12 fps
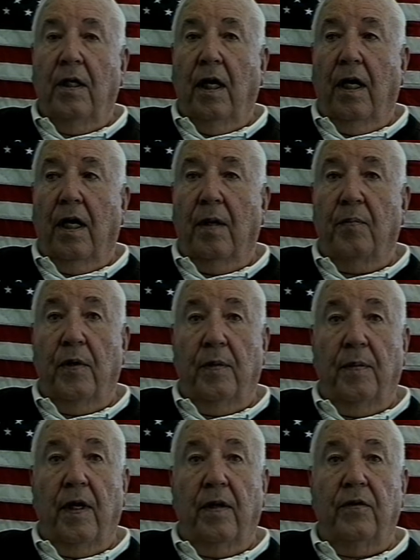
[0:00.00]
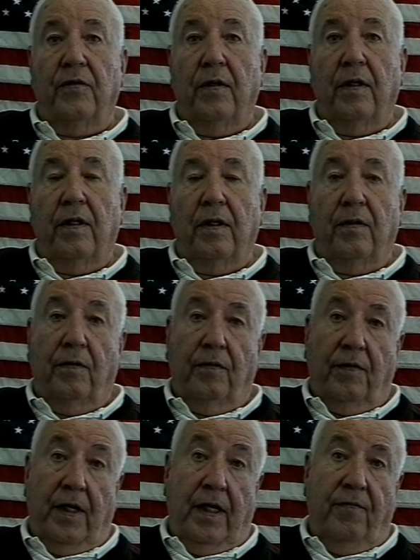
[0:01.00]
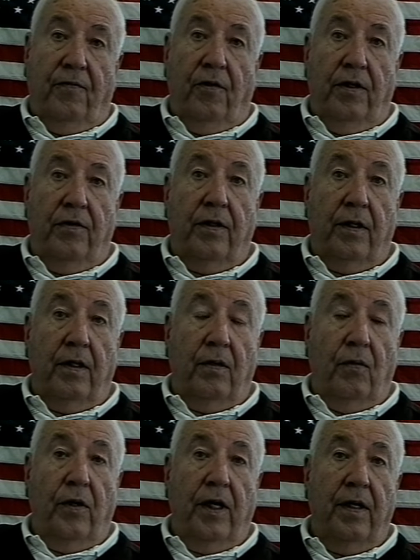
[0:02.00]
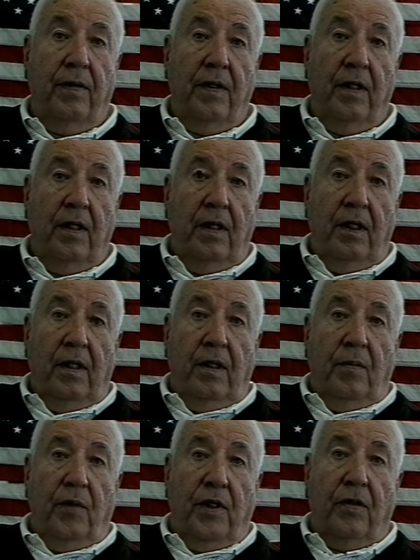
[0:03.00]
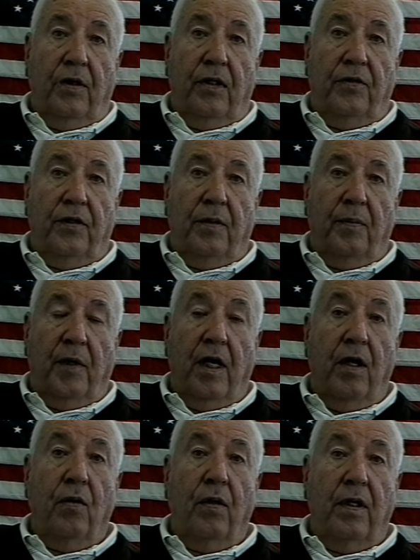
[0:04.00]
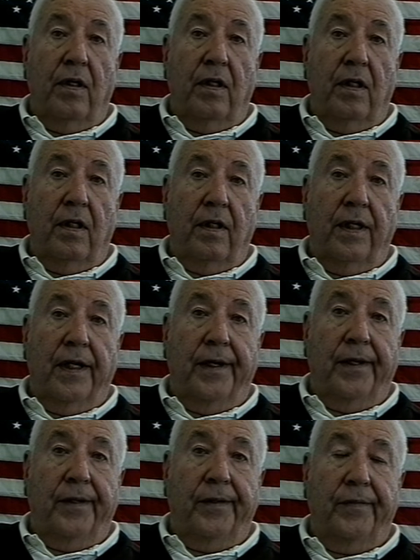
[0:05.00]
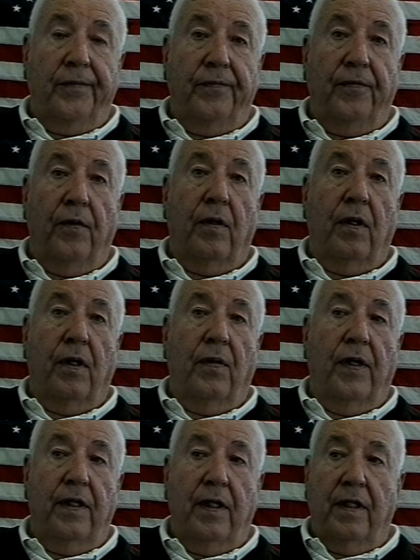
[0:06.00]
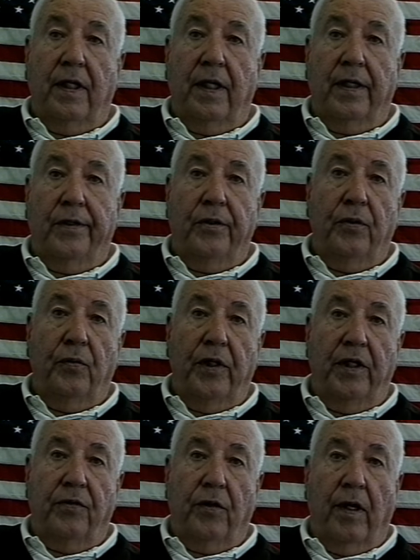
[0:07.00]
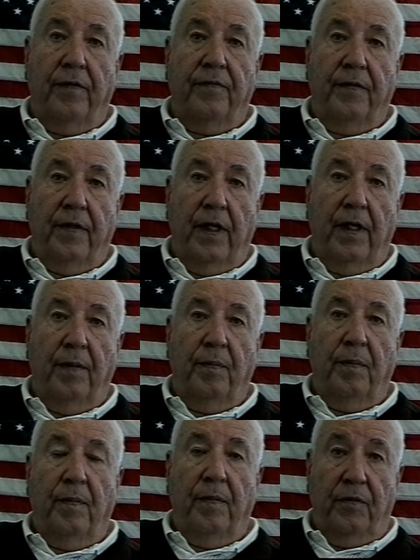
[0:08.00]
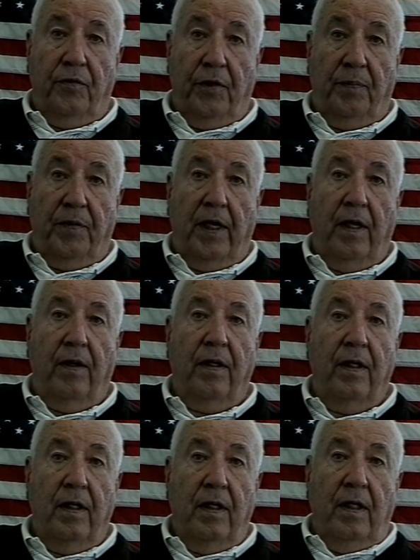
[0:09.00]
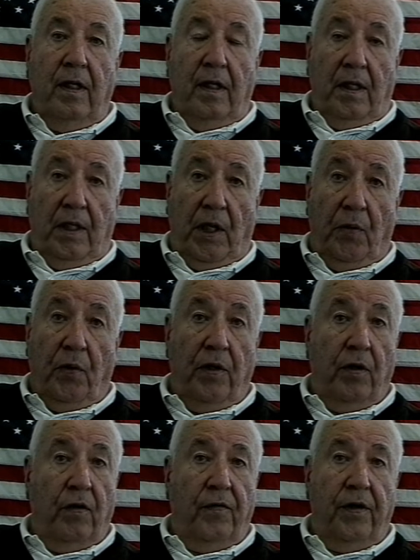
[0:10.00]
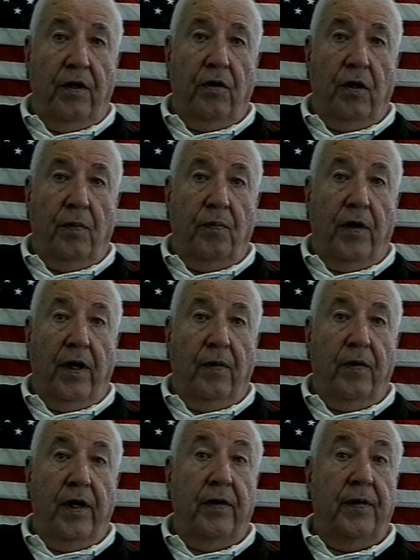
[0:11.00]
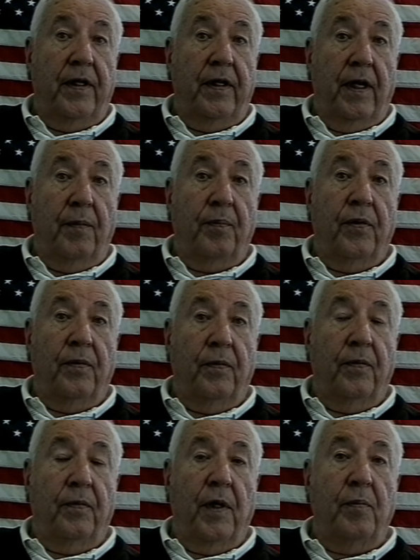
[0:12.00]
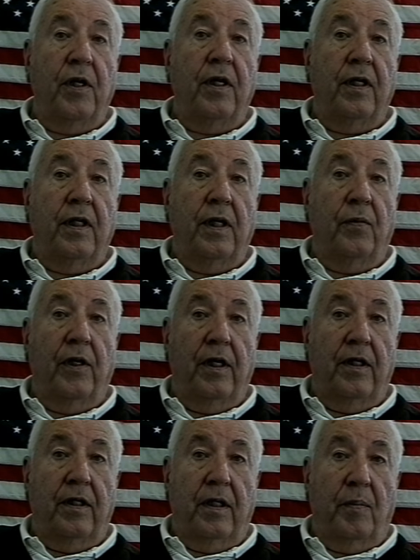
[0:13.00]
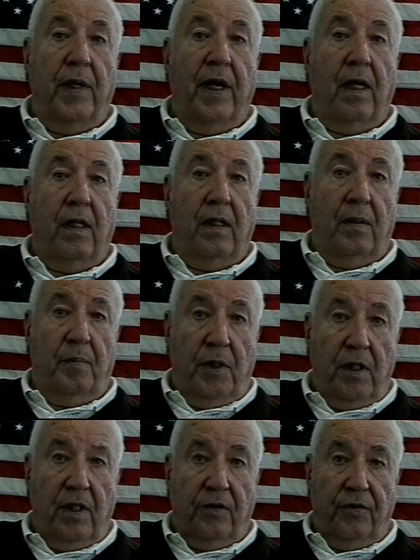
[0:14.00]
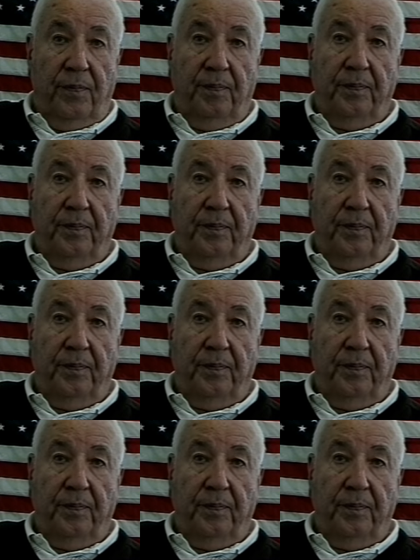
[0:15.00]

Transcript: Uh, but I was uh, kind of fortunate in a way because uh, my unit uh, got a furlough. I think they got two weeks off and then shipped out. And they went over to Europe right away and they put immediately went into the Battle of the Bulge.